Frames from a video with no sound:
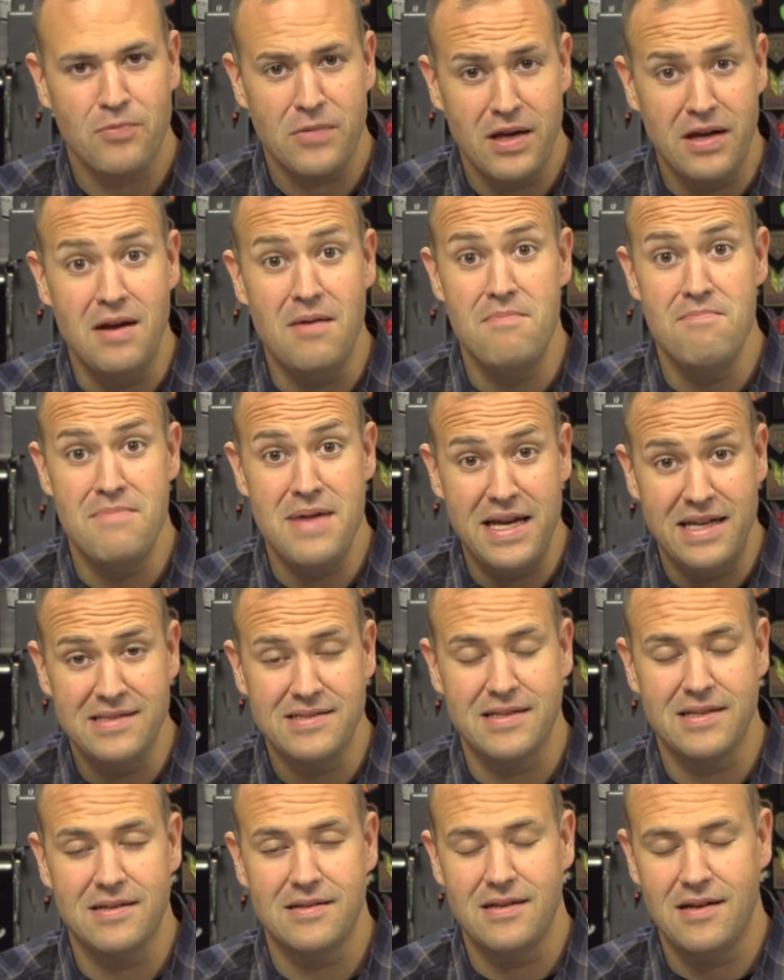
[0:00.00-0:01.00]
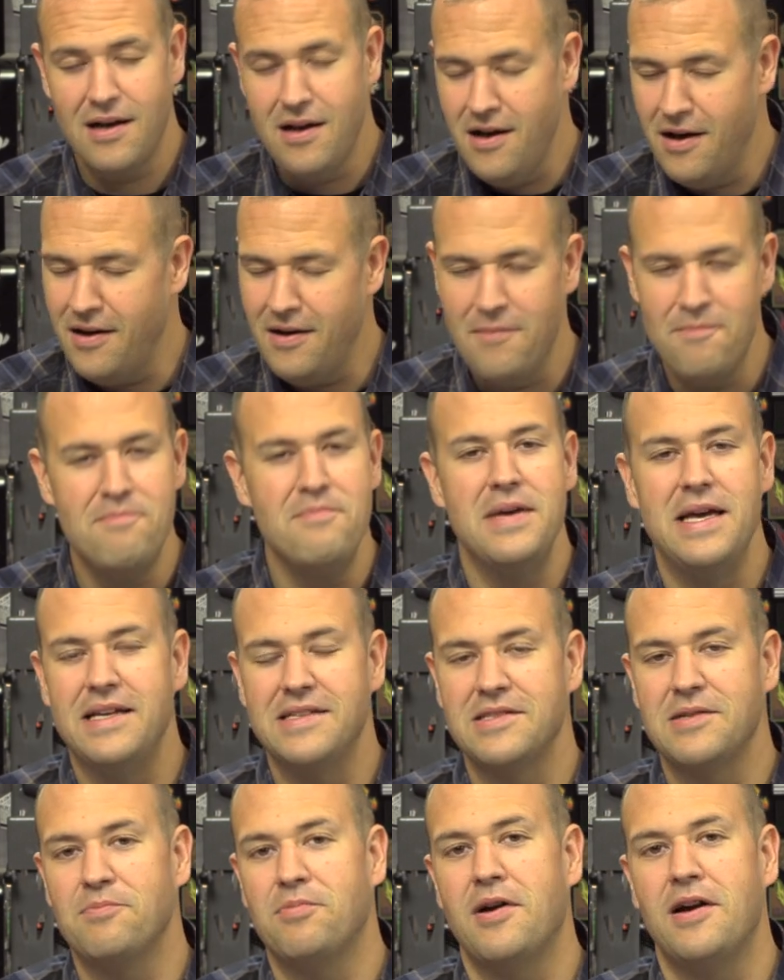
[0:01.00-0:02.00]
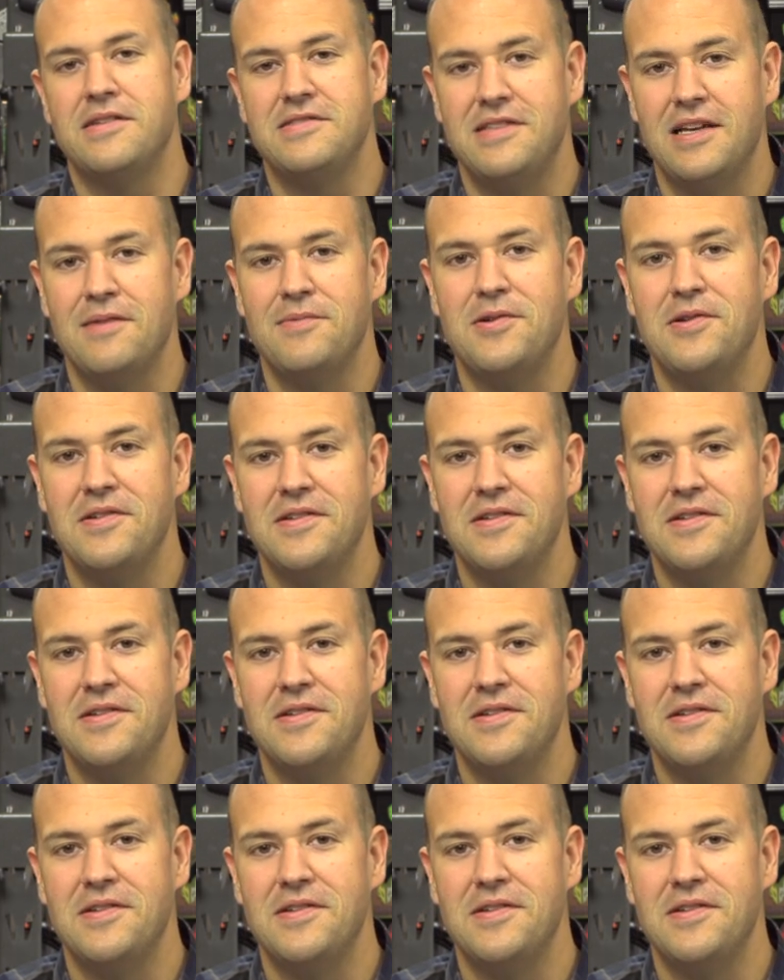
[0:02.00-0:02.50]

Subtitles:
amazing, amazing prize table.